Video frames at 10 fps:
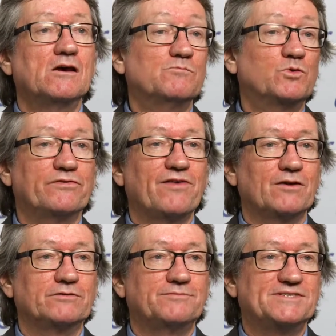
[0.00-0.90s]
But we
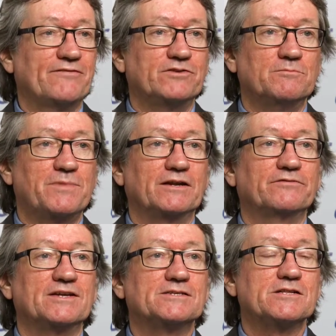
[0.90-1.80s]
found definite
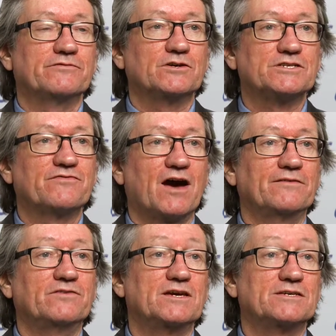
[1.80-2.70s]
benefits in the first
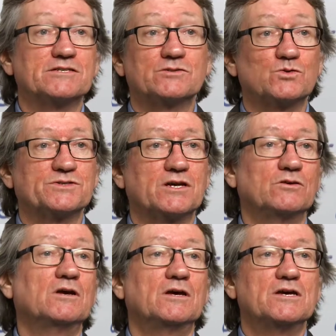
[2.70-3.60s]
five years. There's
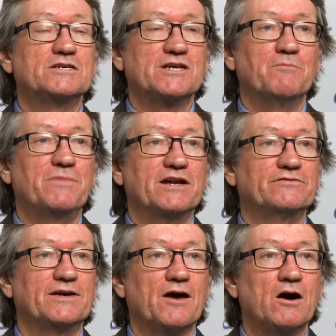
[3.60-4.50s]
also some
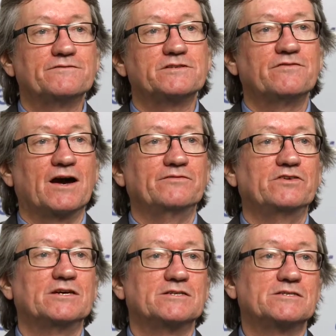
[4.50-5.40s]
benefit after five
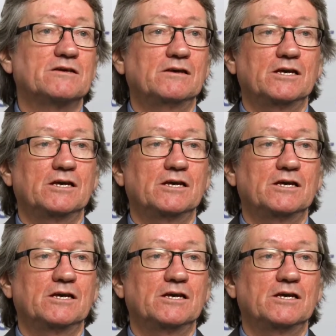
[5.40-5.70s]
years.